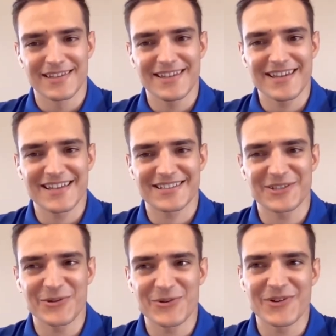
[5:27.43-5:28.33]
Yeah,
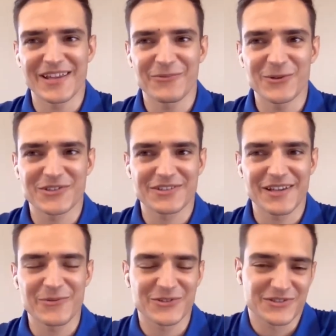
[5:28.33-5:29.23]
so it
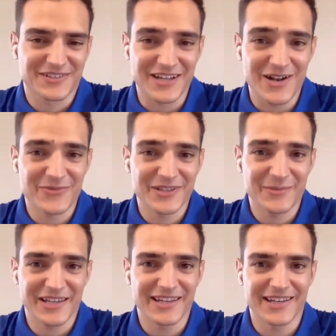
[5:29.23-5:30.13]
was tough at
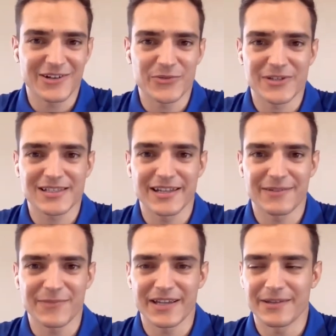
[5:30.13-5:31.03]
the beginning.
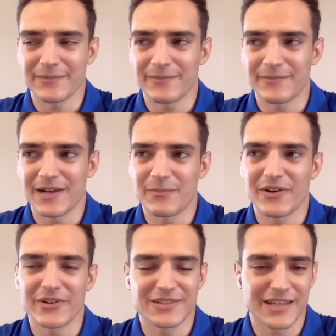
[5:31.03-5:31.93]
Obviously, my
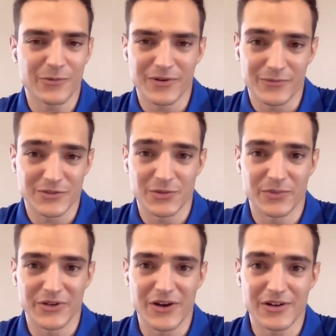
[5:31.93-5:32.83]
parents, they were
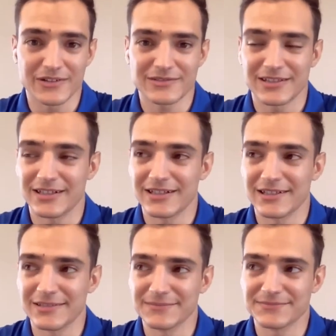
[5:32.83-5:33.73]
super young.
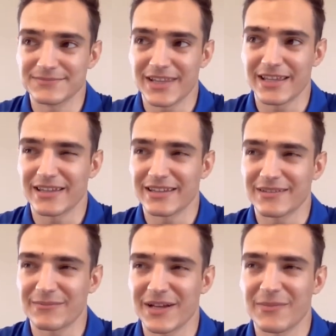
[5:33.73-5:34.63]

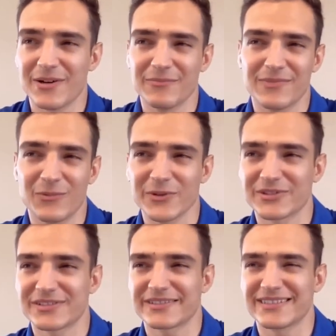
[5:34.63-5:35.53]
My mom
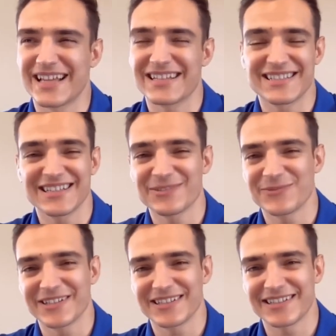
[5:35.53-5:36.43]
was 19
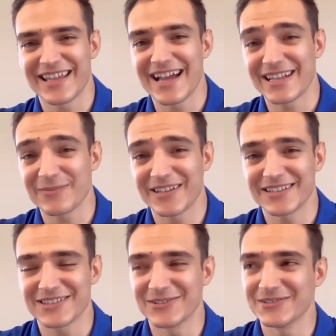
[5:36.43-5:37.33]
when they had me,
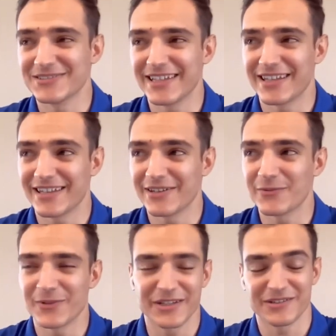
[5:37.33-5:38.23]
so they
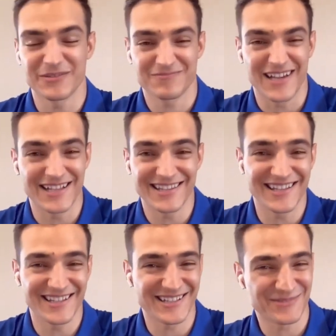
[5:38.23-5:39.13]
didn't really had
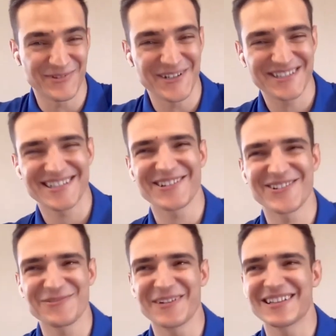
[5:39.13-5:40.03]
any experience at
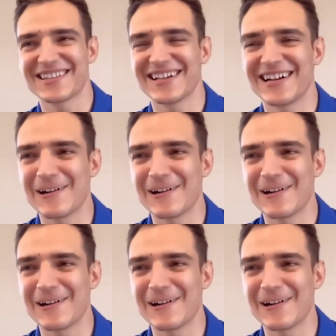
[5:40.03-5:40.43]
all. But